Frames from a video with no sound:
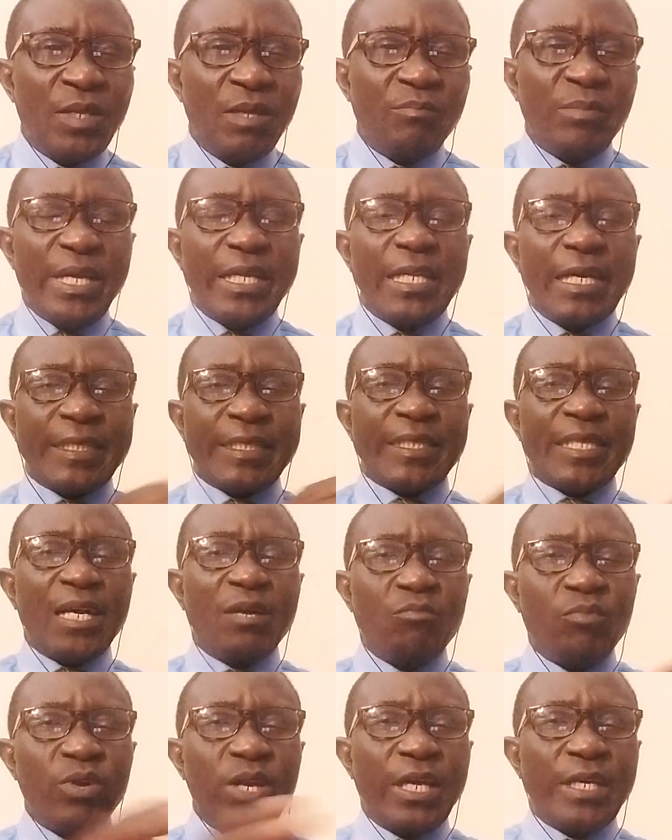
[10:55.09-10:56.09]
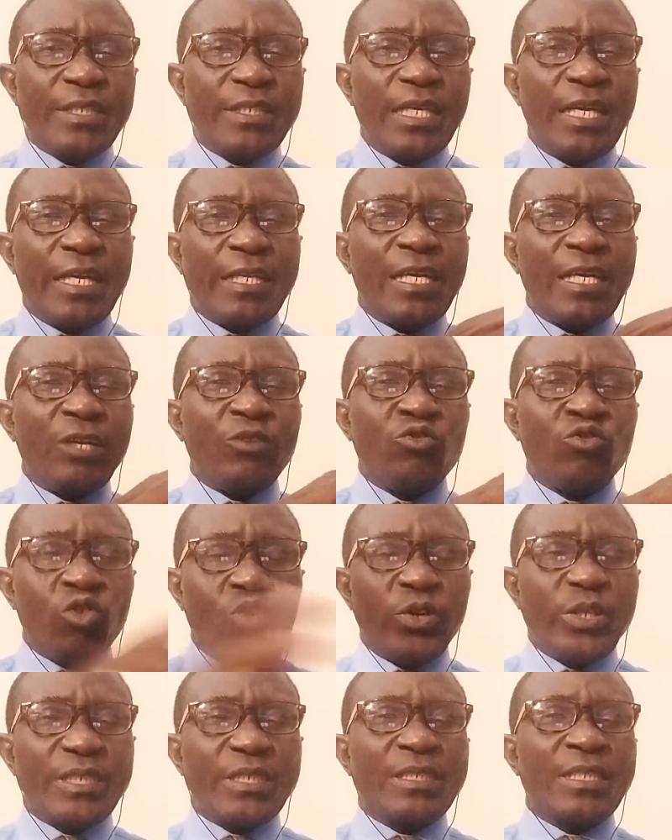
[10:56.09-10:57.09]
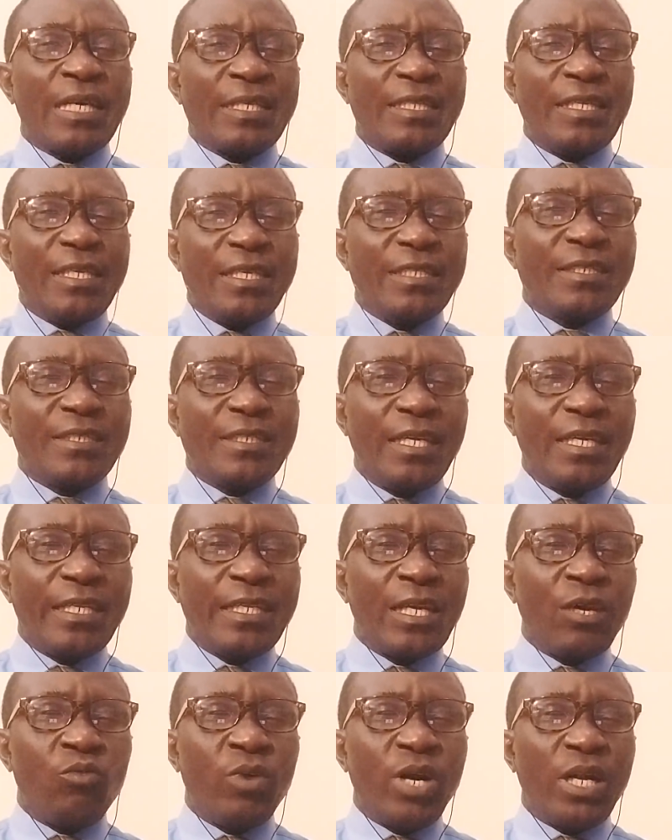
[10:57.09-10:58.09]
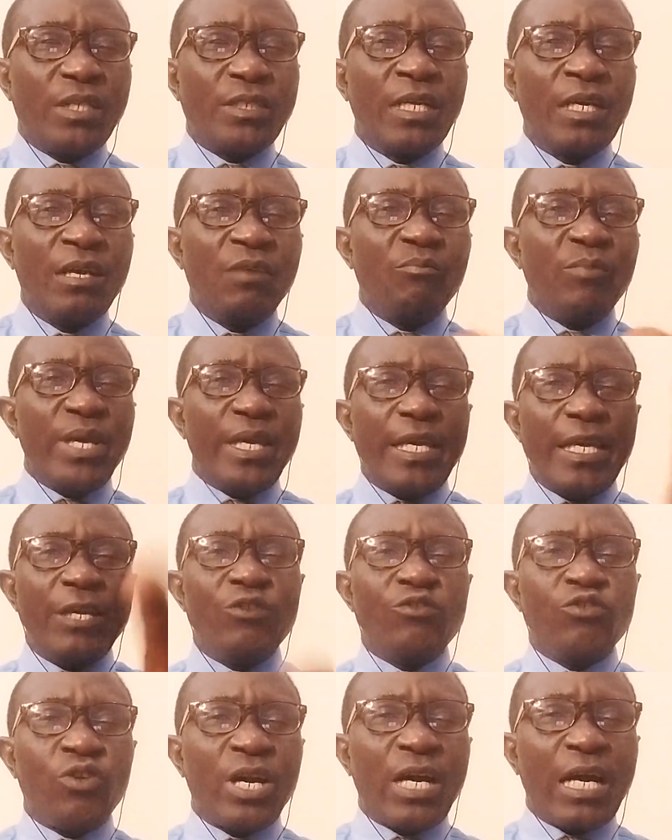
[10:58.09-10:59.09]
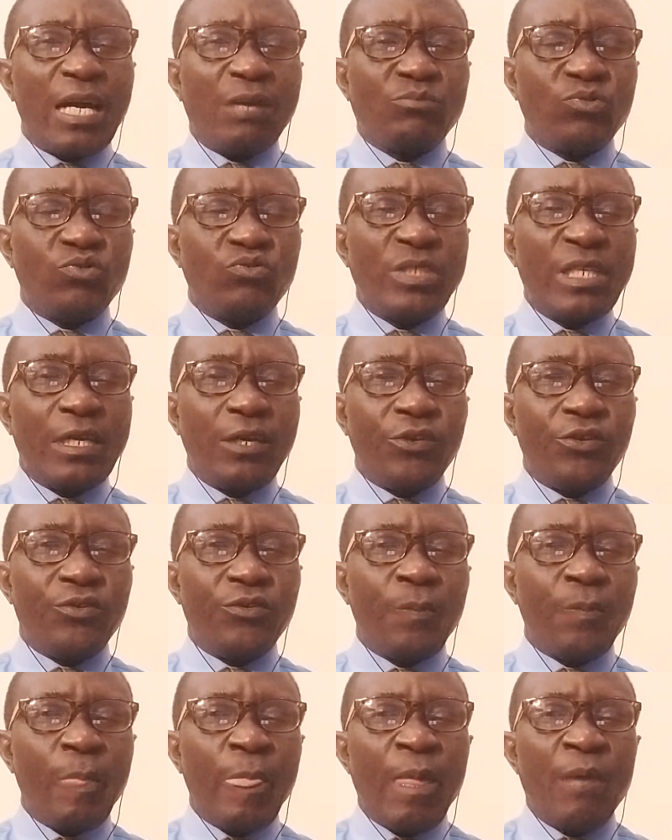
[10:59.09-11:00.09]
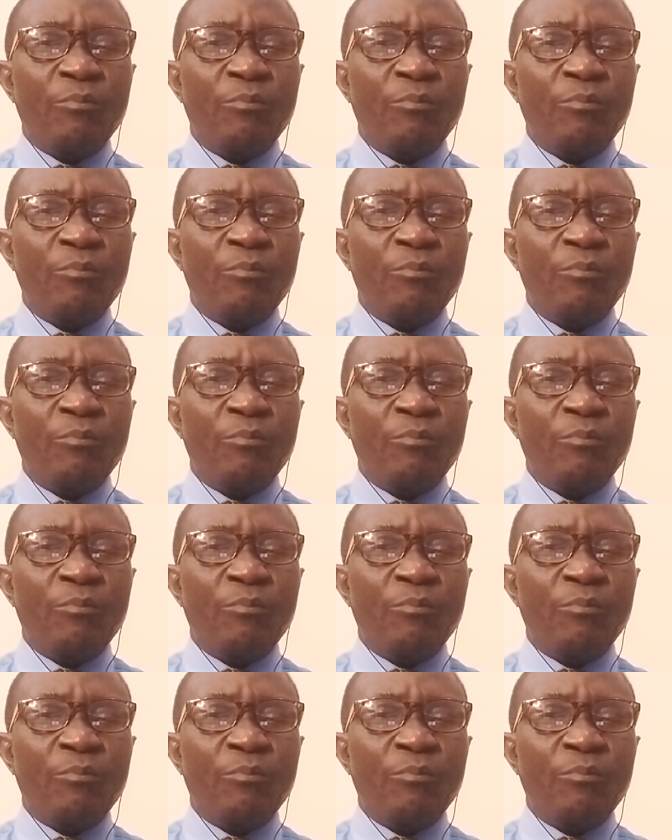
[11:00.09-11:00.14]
May the turbulence and the noise that is in the world, may it not come near you.